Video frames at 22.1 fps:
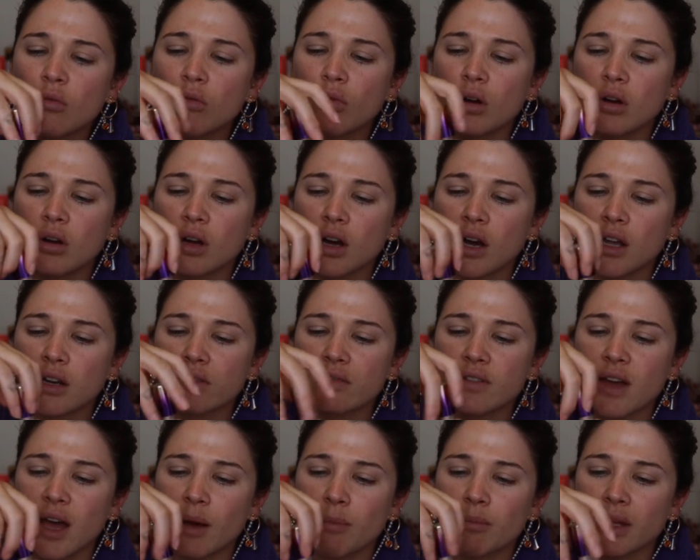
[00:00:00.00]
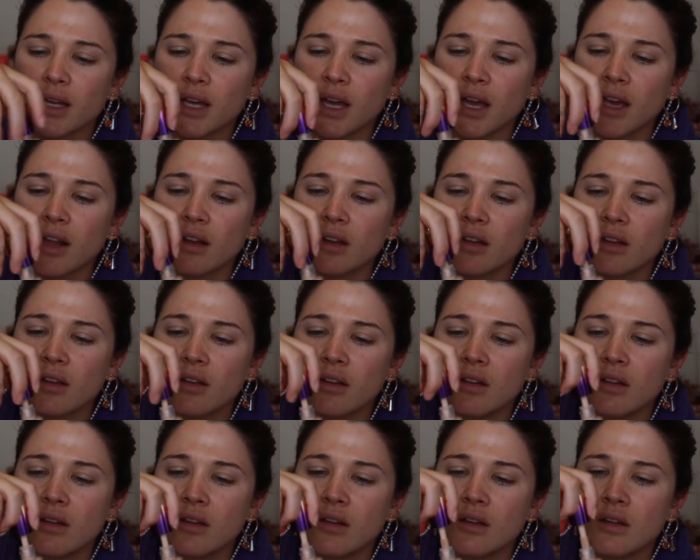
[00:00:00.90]
What kind of applicator?
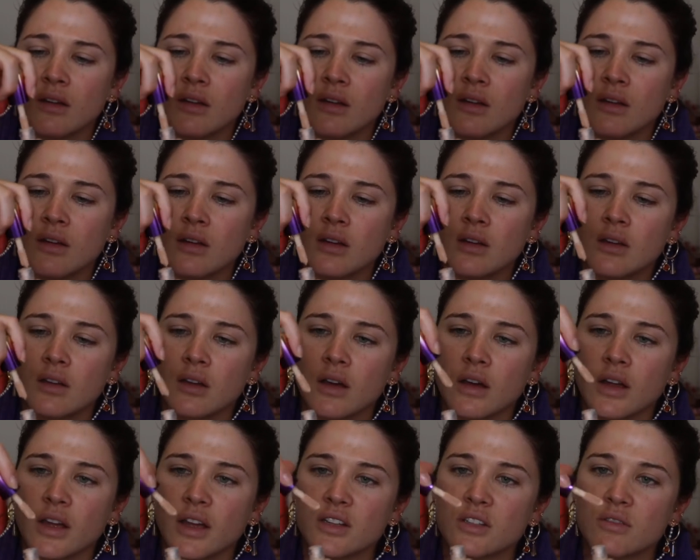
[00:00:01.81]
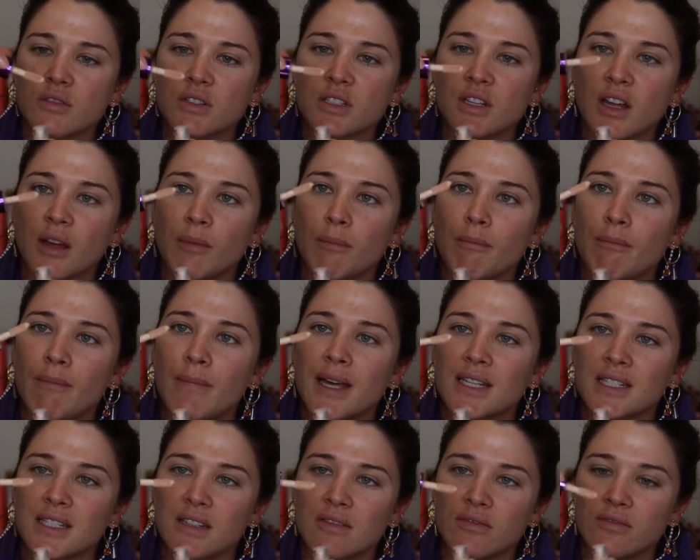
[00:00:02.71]
Okay, so it's like a
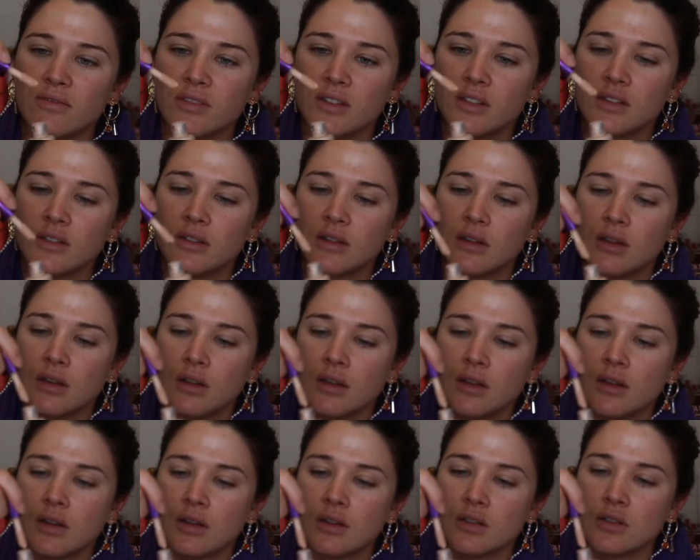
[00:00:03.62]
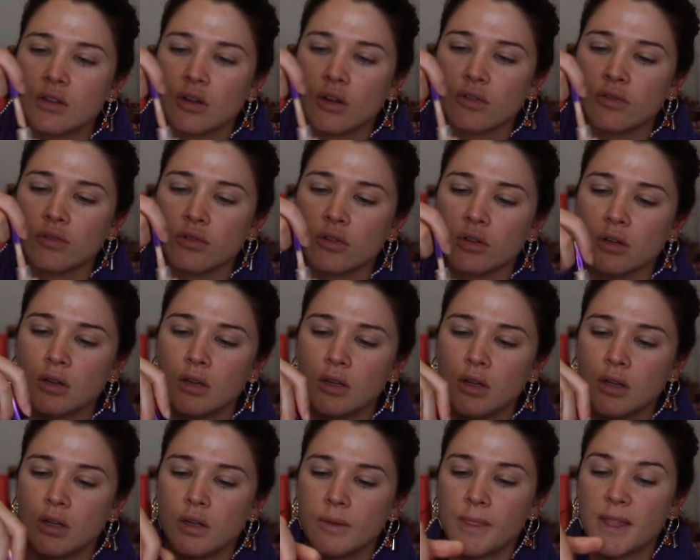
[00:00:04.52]
massive doe foot.
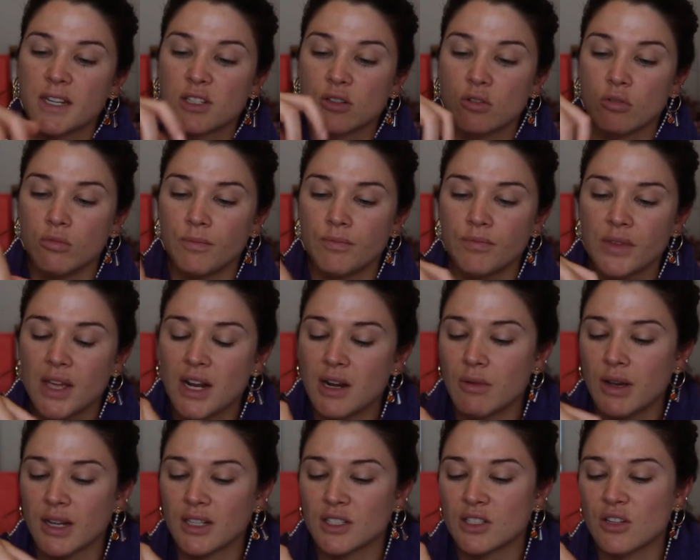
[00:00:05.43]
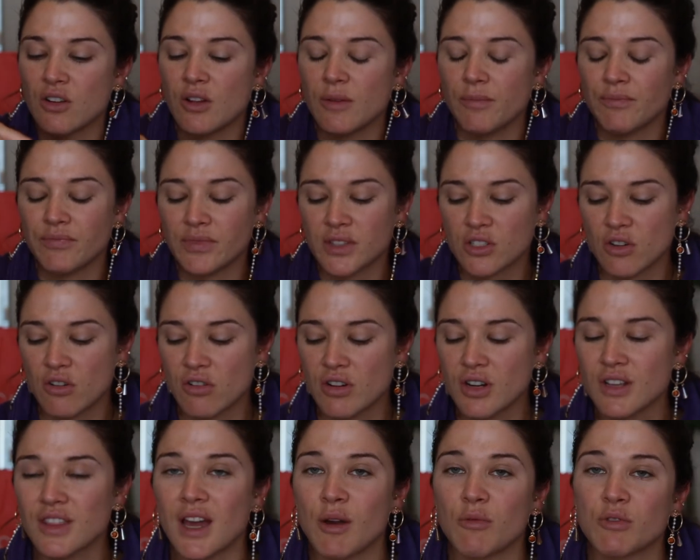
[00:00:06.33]
That's cool. Anyway, so
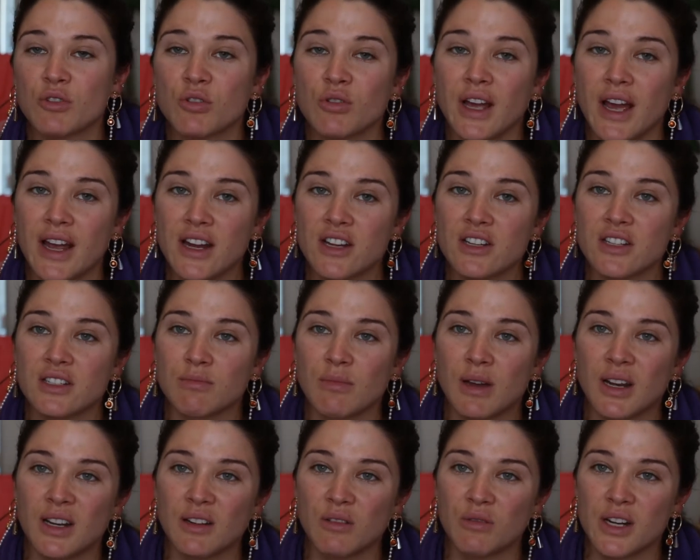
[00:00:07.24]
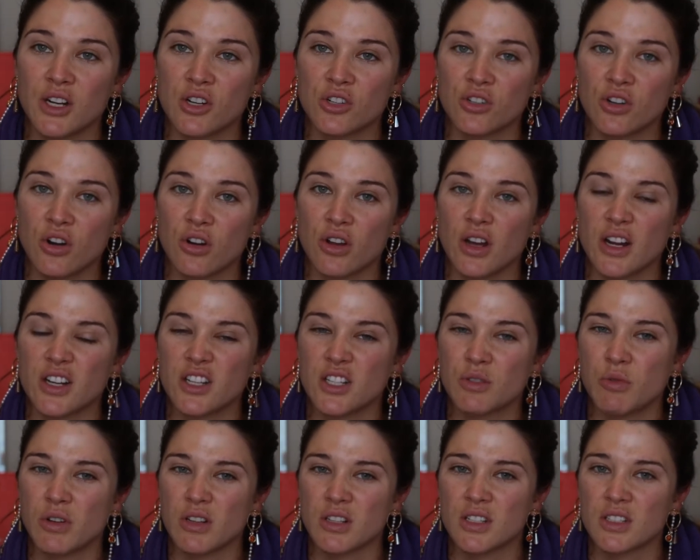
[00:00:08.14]
sorry that took ages, my little intro. I
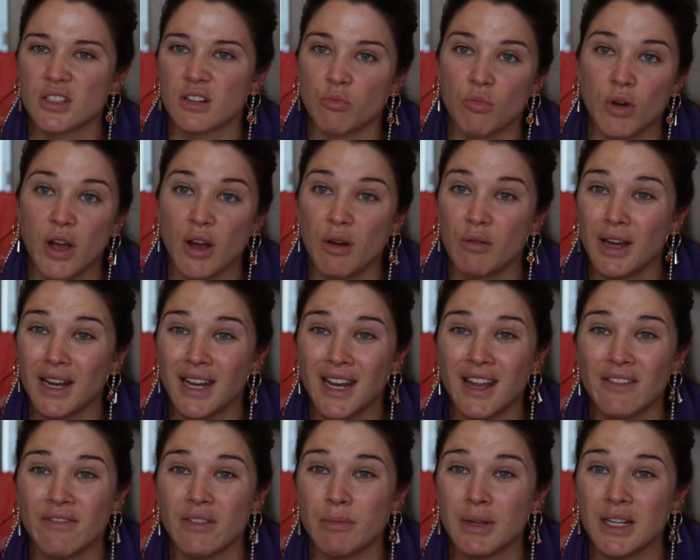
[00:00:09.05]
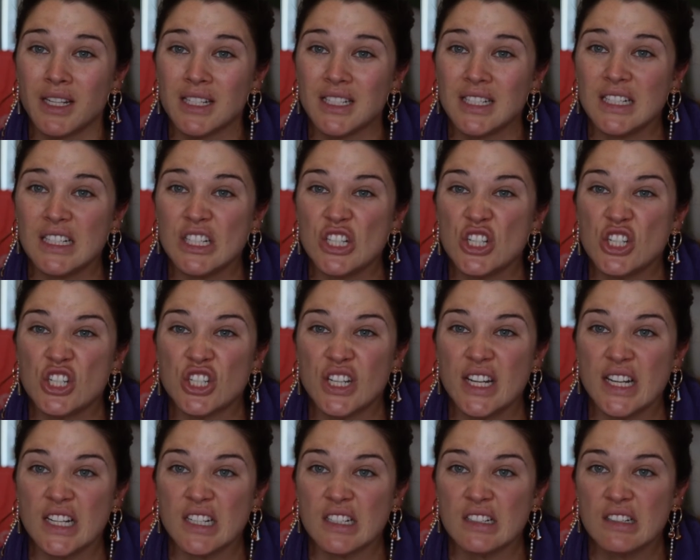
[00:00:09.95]
just wanted to, well, 11 minutes in,
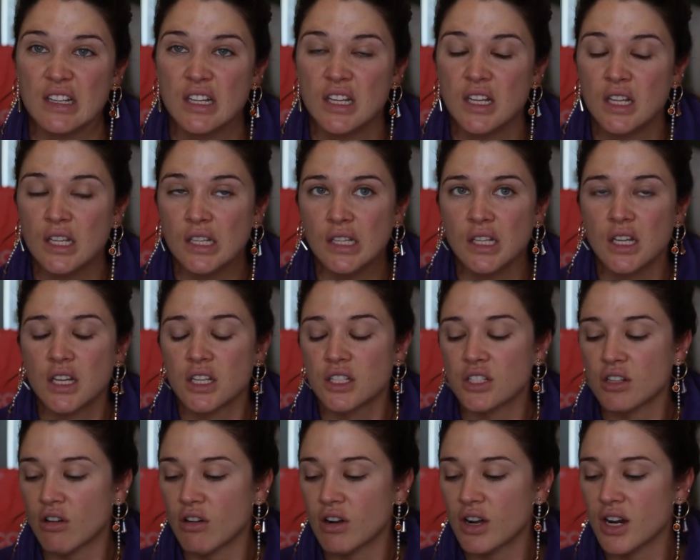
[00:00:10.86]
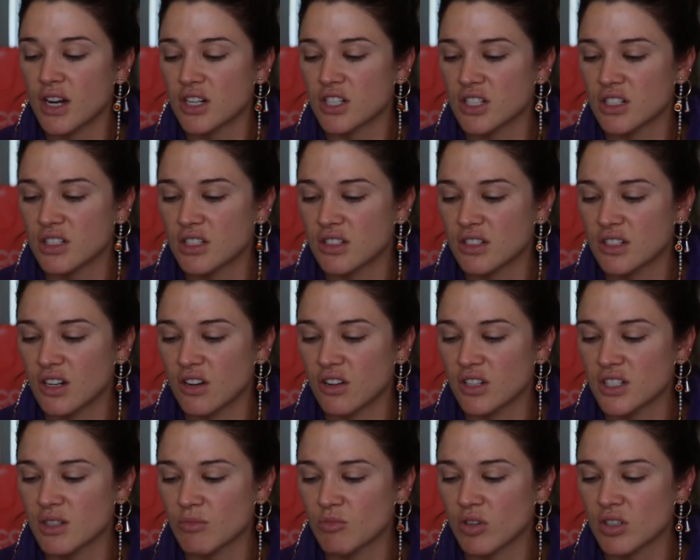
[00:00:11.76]
shit. Sorry, I just, you
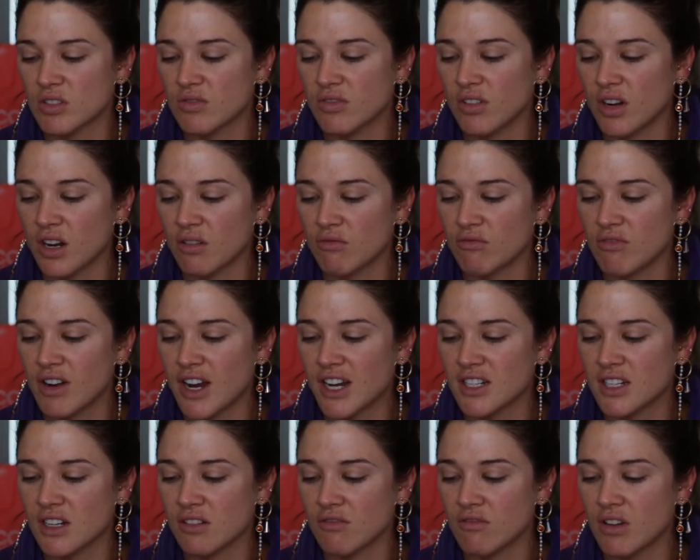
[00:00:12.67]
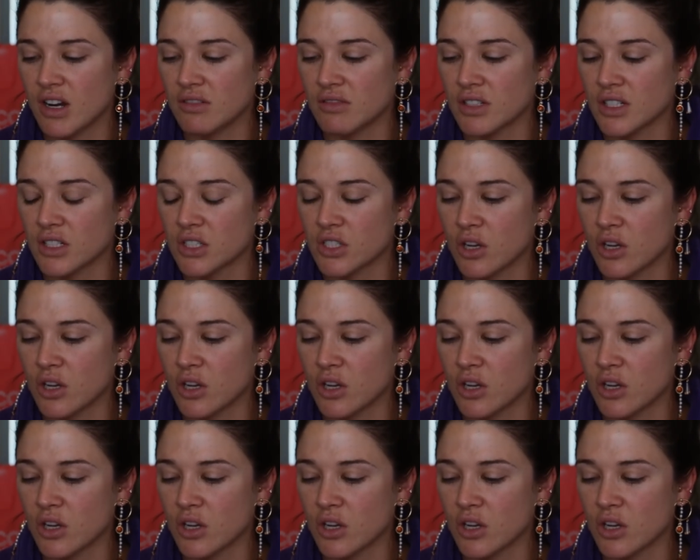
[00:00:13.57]
know, sometimes feel like ranting and raving.